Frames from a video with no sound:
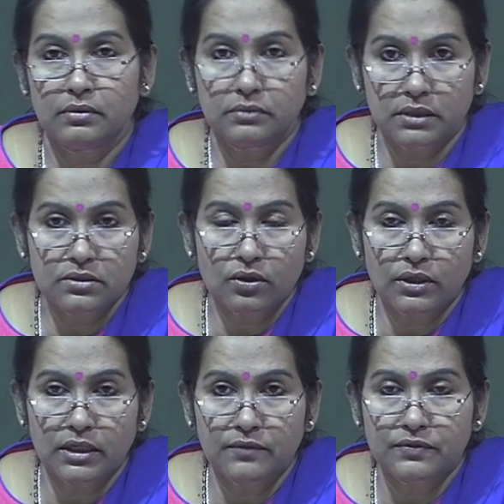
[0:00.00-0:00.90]
this
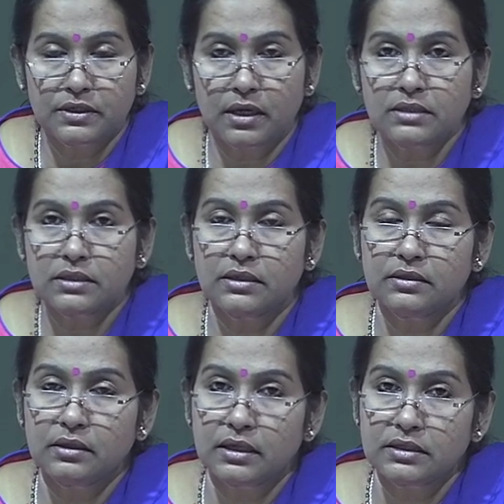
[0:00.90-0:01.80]
cognitive task, it
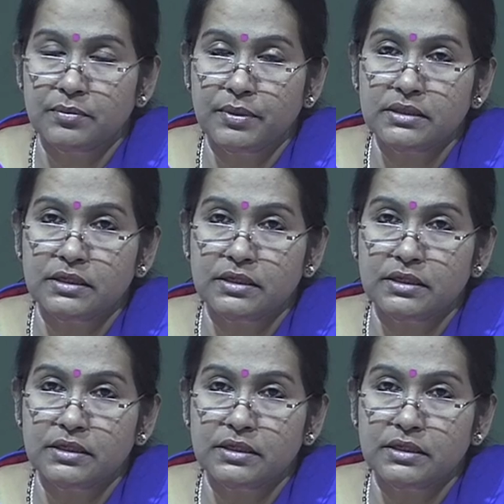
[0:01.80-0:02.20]
exhibits,